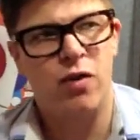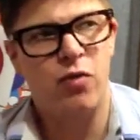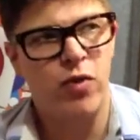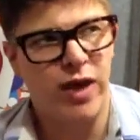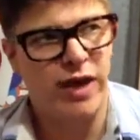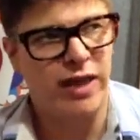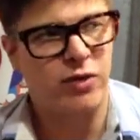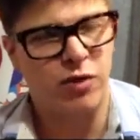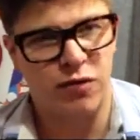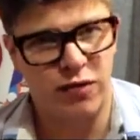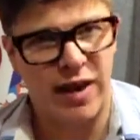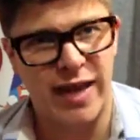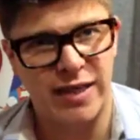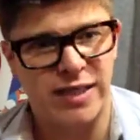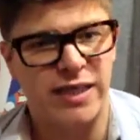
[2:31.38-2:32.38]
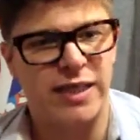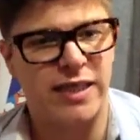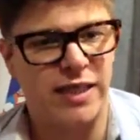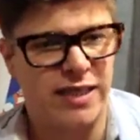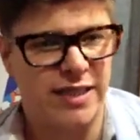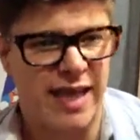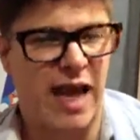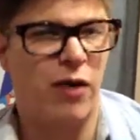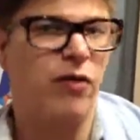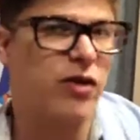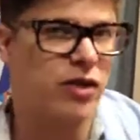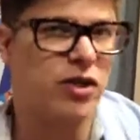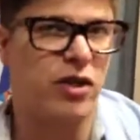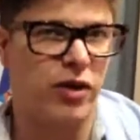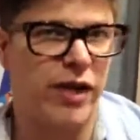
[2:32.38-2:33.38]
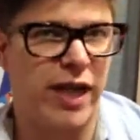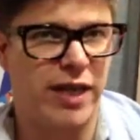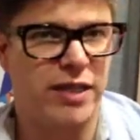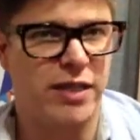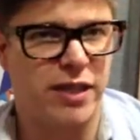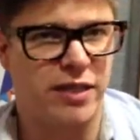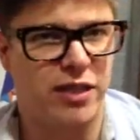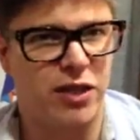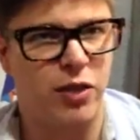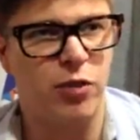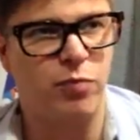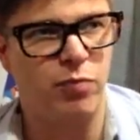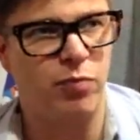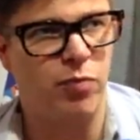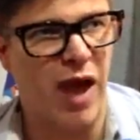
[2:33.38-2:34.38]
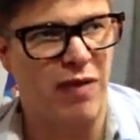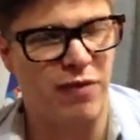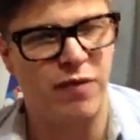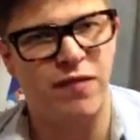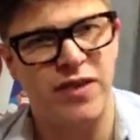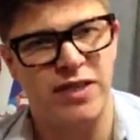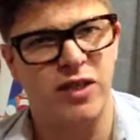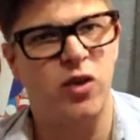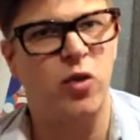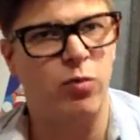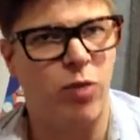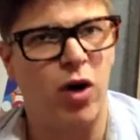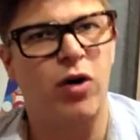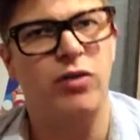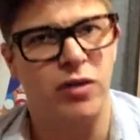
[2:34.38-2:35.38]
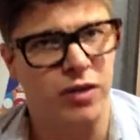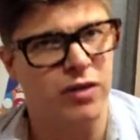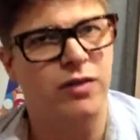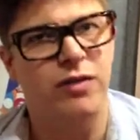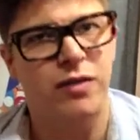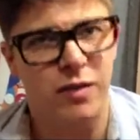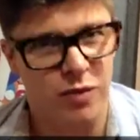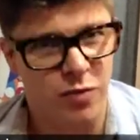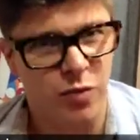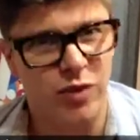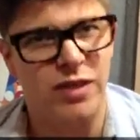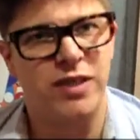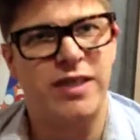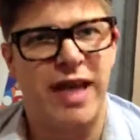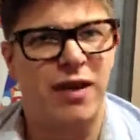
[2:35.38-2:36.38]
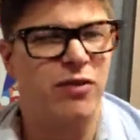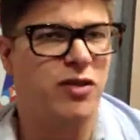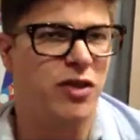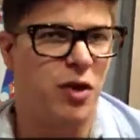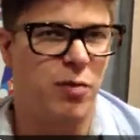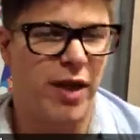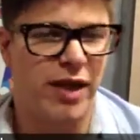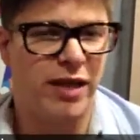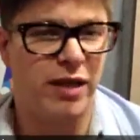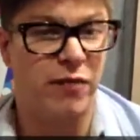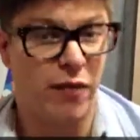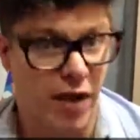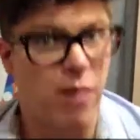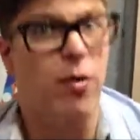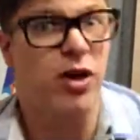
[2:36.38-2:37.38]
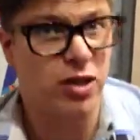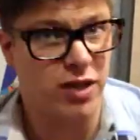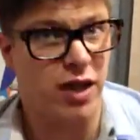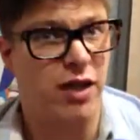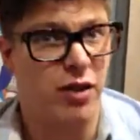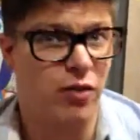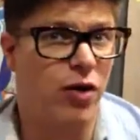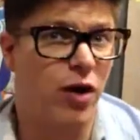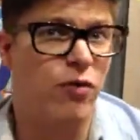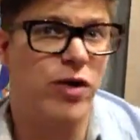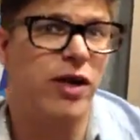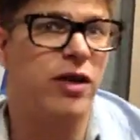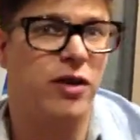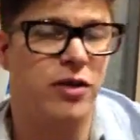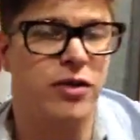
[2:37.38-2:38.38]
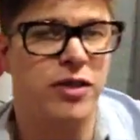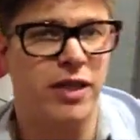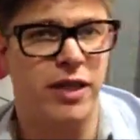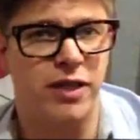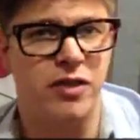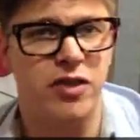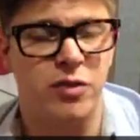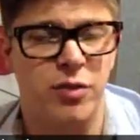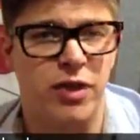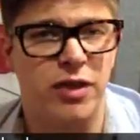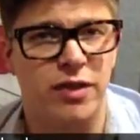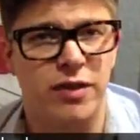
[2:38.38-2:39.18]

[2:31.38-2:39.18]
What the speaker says: really is reflected in the sound that's created. So you have a physical bond with the sounds that you're making, very much like a real acoustic instrument.